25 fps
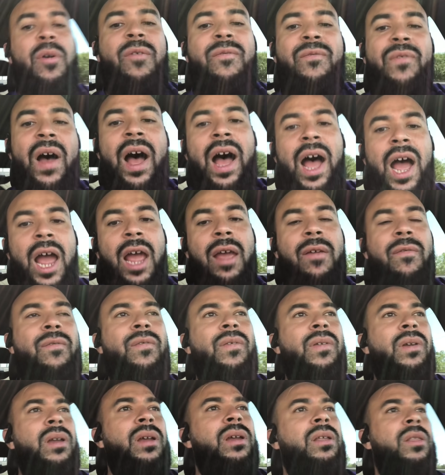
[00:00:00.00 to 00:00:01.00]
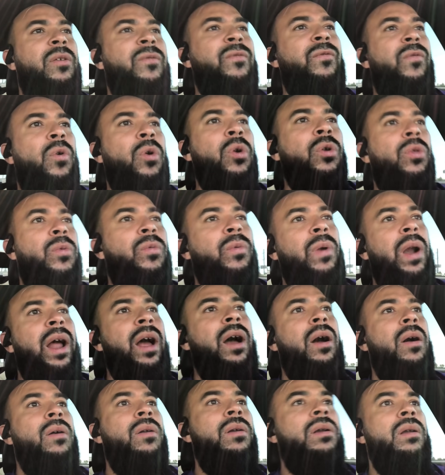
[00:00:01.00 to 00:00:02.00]
5 in the 4th
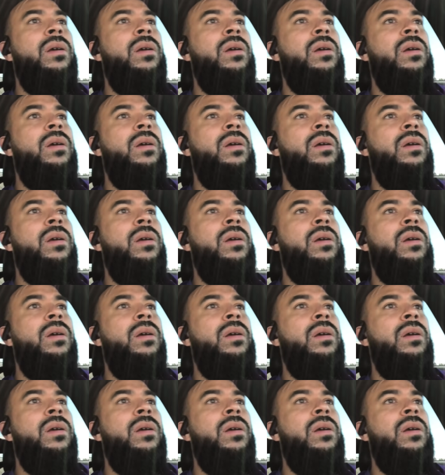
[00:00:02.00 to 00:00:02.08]
round,